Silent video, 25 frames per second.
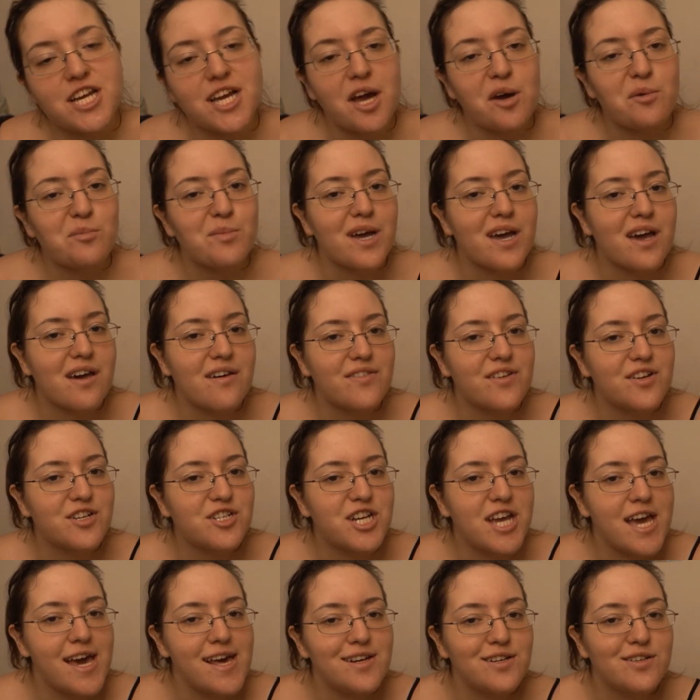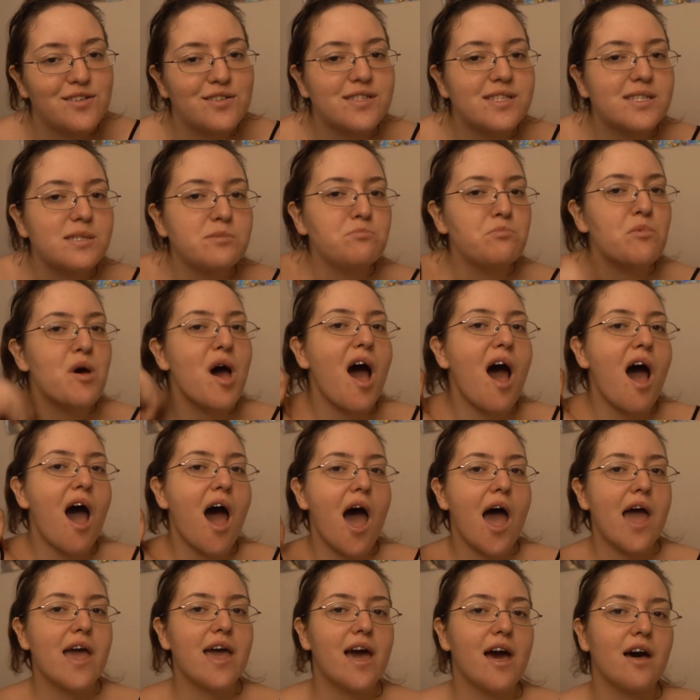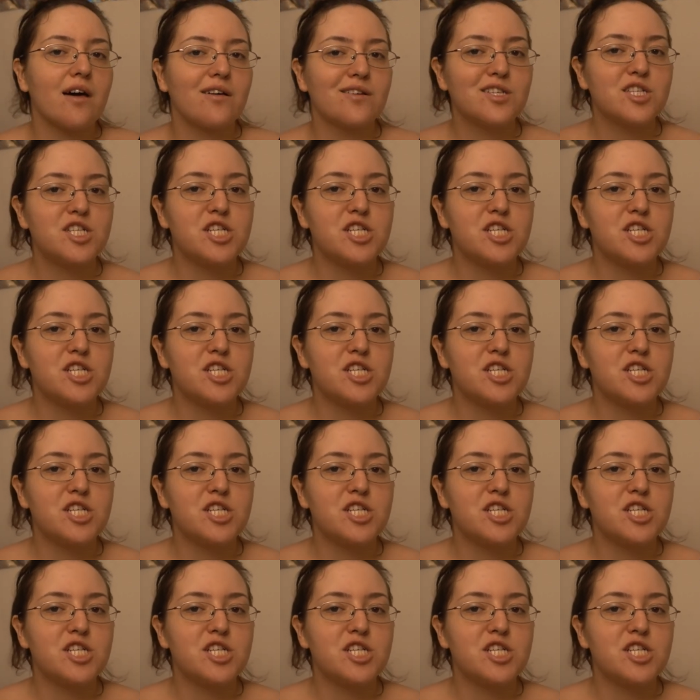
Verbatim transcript: out my other channels, my health